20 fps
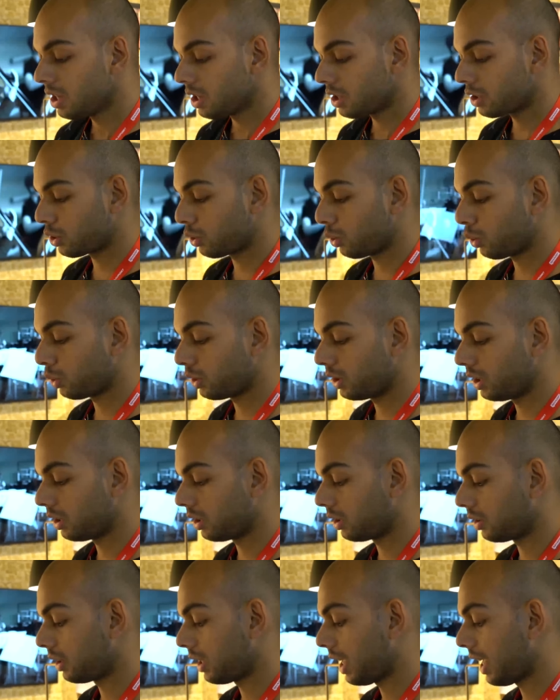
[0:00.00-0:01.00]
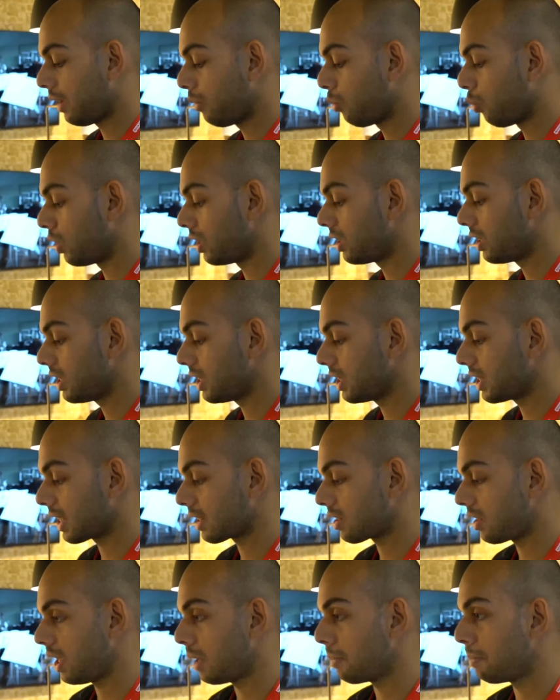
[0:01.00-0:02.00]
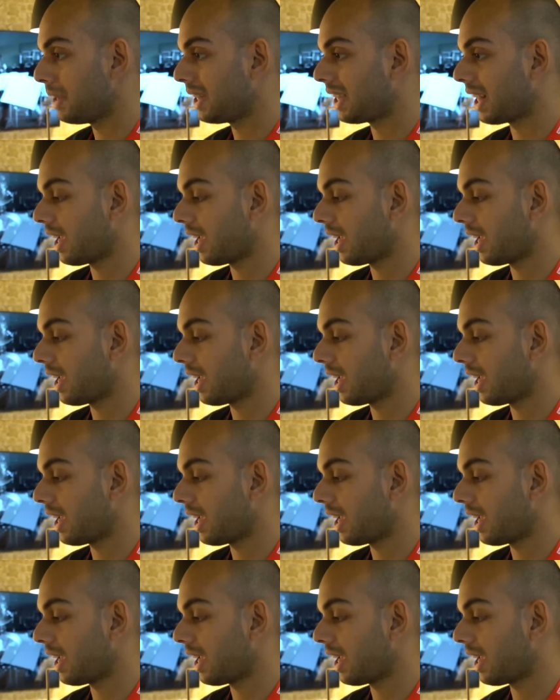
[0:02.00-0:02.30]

So the NM1Z is actually a bit